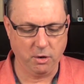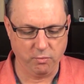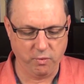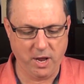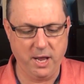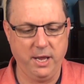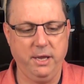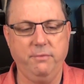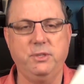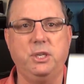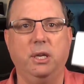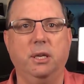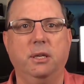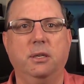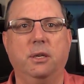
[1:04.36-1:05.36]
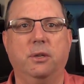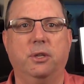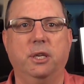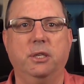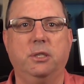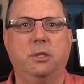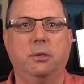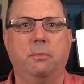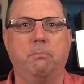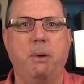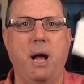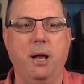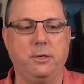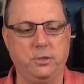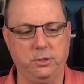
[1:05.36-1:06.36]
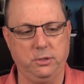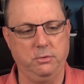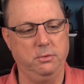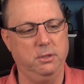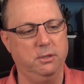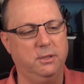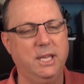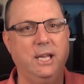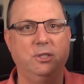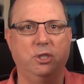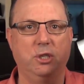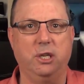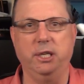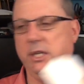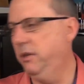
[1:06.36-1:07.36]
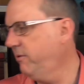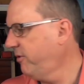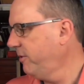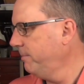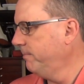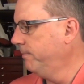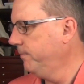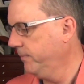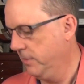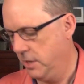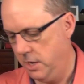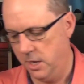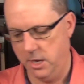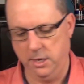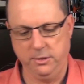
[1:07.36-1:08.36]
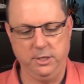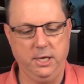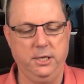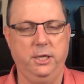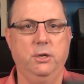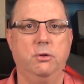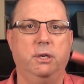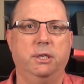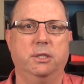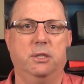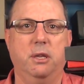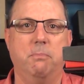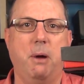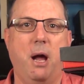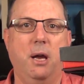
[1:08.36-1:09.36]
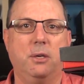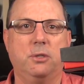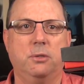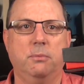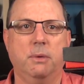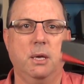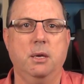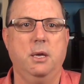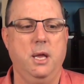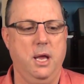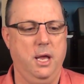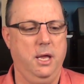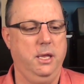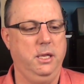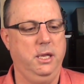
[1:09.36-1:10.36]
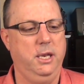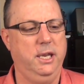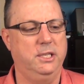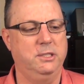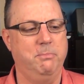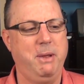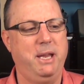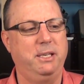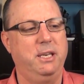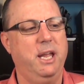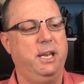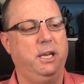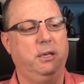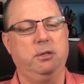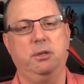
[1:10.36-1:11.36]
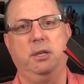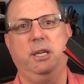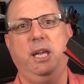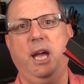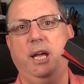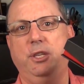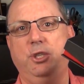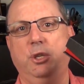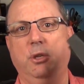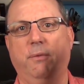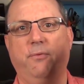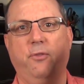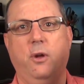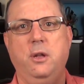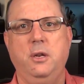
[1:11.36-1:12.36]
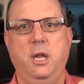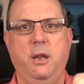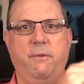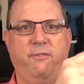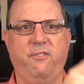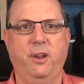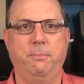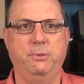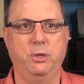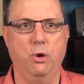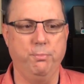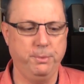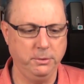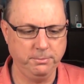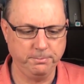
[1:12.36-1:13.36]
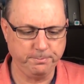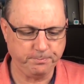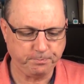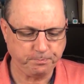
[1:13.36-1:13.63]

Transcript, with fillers: arrives in this box, that sleeve. Then here is the box. Uh, it has a magnetic catch in the front and flips open.